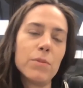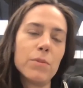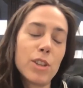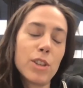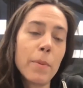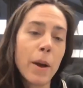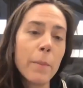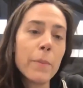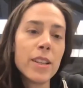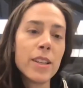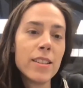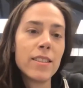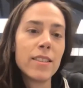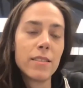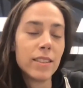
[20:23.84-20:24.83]
some
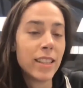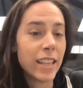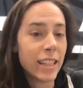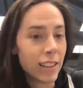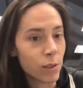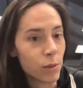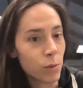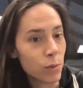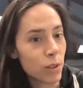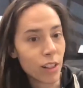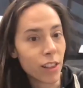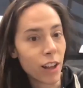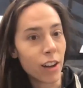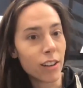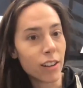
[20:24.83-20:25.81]
companies did lose
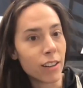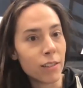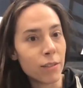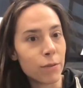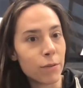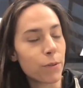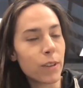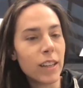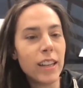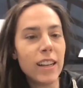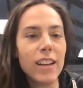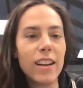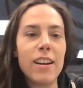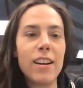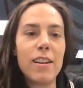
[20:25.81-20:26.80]
a lot
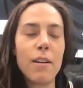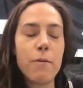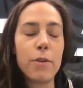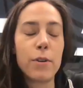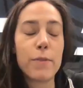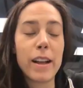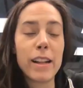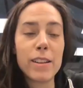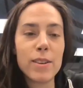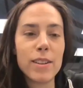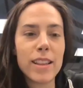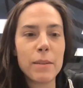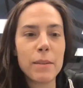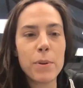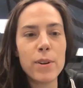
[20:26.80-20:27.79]
of their value at
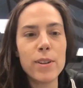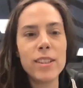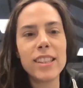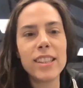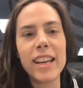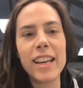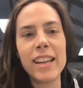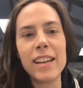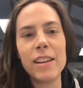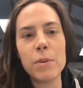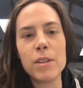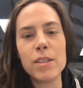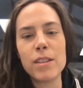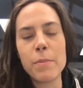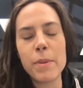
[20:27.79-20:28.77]
that point, and it
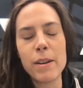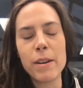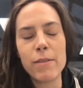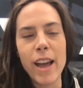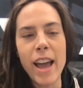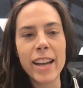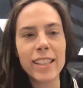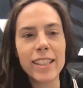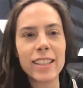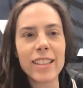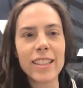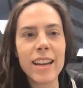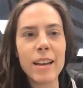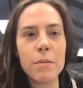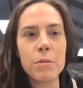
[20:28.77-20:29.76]
was a bit of a hectic
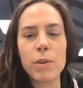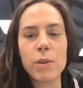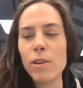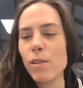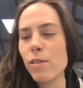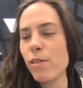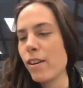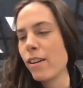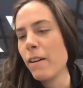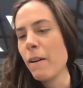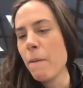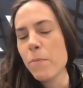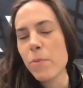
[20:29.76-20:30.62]
times where all the